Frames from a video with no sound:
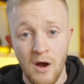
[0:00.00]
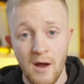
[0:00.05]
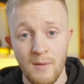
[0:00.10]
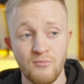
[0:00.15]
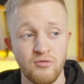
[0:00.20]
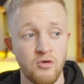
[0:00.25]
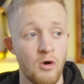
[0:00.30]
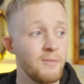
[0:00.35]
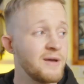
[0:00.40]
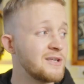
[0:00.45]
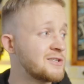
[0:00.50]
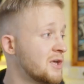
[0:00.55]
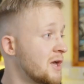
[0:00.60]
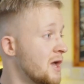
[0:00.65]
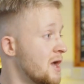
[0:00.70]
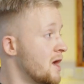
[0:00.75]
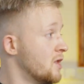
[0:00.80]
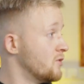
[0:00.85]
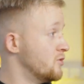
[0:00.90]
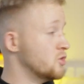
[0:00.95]
I promise
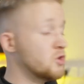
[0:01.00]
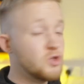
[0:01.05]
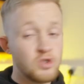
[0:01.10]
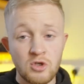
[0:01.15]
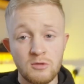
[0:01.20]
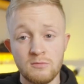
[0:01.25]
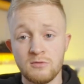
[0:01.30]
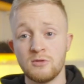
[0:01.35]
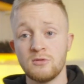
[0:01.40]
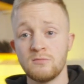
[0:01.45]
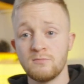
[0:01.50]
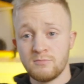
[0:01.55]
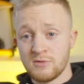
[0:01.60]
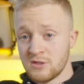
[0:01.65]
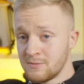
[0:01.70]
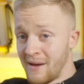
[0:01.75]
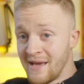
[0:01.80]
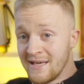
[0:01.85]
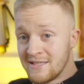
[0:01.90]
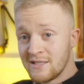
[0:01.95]
the YouTube
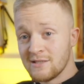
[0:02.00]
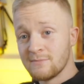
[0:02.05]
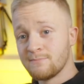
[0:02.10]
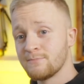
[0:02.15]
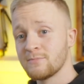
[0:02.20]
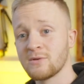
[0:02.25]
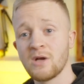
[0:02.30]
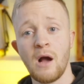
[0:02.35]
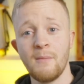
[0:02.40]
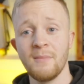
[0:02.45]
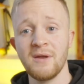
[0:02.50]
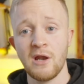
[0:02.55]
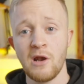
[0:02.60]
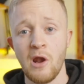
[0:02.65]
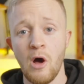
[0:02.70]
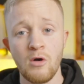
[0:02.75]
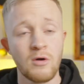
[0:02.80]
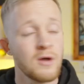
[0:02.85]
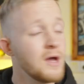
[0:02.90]
space is coming along.